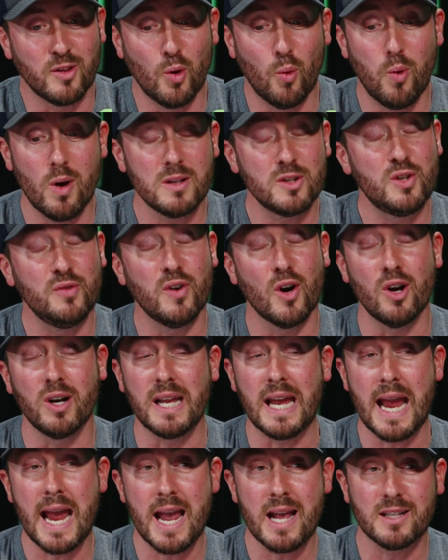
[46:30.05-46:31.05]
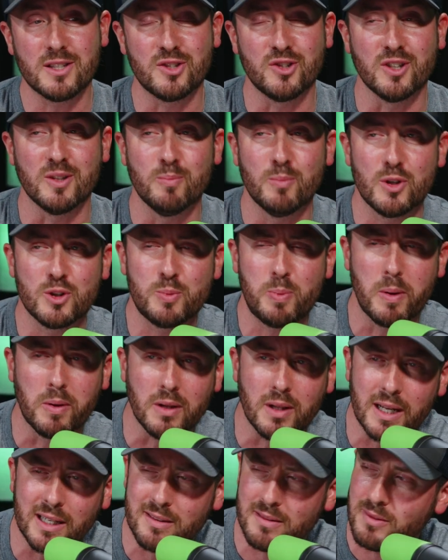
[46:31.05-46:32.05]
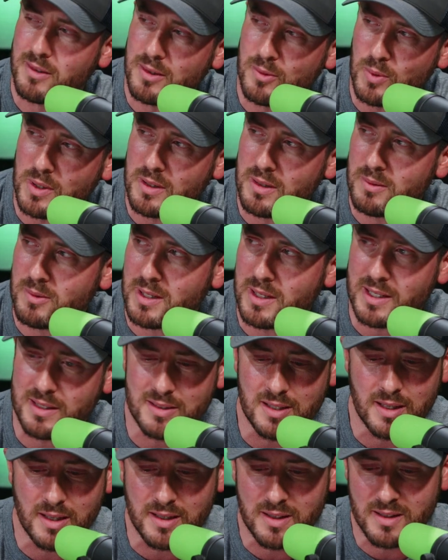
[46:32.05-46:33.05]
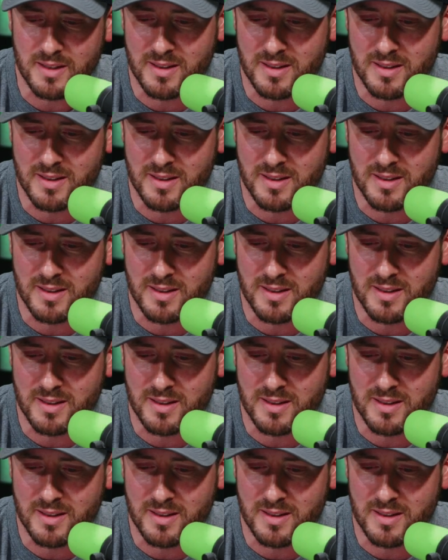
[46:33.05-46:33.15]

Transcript: The ones you've already answered. Most people are like, what did I say?